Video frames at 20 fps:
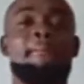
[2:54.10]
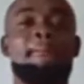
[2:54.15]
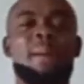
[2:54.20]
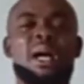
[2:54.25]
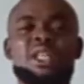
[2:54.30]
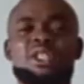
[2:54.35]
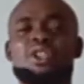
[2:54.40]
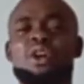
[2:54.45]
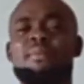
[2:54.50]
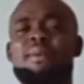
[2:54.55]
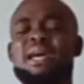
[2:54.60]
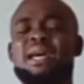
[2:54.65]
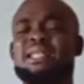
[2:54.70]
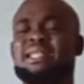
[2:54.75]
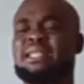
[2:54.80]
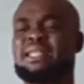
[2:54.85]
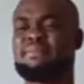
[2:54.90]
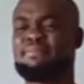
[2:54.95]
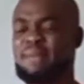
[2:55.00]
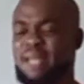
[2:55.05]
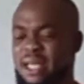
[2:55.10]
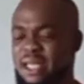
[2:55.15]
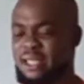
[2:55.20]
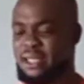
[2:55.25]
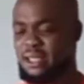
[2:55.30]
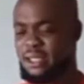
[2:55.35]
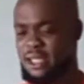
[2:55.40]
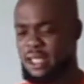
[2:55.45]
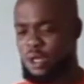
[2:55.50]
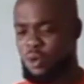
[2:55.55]
Measurement
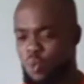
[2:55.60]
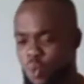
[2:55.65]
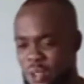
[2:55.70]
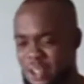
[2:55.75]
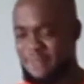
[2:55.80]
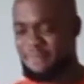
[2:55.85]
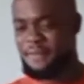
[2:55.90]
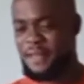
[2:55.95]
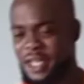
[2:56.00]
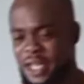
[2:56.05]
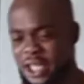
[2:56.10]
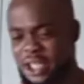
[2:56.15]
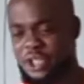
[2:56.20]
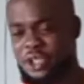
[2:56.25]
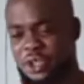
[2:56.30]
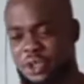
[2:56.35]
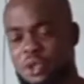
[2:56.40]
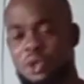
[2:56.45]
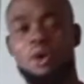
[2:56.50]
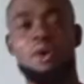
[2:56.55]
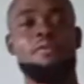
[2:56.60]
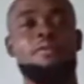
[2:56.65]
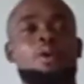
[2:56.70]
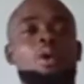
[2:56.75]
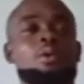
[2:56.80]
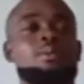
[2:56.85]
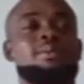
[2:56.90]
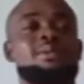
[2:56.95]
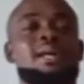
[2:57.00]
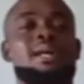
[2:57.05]
means the quantification
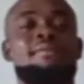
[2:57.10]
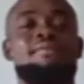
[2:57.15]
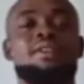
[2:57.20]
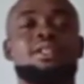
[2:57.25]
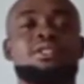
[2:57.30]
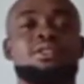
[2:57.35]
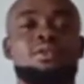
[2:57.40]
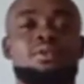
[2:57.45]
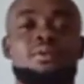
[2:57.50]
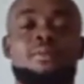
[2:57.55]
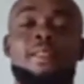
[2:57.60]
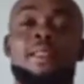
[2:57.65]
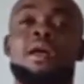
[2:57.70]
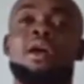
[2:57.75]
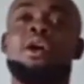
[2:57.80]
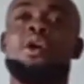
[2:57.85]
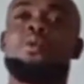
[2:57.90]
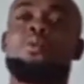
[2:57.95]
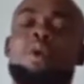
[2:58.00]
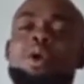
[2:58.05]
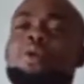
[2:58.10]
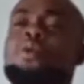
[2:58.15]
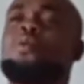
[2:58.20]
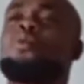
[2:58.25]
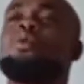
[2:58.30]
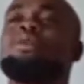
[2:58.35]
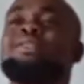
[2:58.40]
of observation. When you